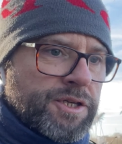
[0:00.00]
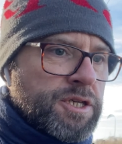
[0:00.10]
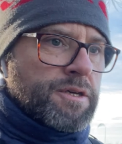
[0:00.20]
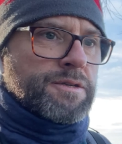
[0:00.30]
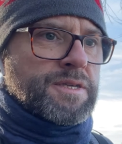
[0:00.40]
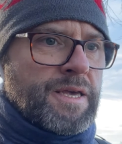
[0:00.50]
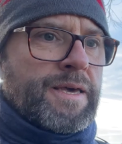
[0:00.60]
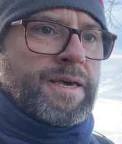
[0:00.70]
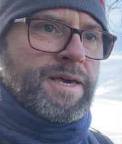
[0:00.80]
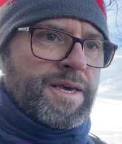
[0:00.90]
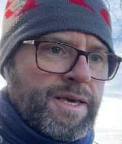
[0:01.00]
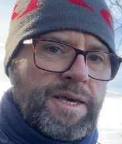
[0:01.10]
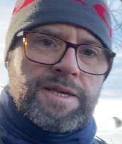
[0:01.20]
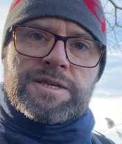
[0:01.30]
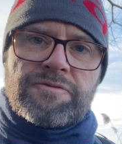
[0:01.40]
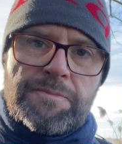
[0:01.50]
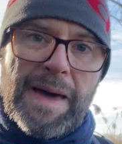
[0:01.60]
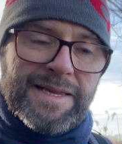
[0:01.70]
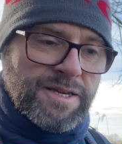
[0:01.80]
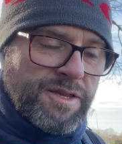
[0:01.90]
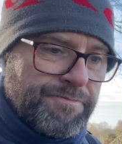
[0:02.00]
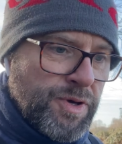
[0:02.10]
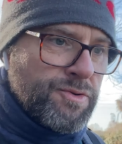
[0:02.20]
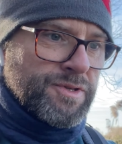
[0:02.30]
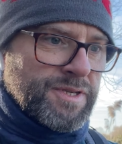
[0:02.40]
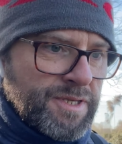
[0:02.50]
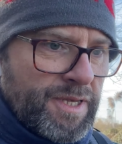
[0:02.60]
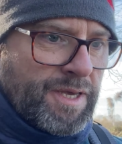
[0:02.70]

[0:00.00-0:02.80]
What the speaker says: shoes. So I've abandoned the boots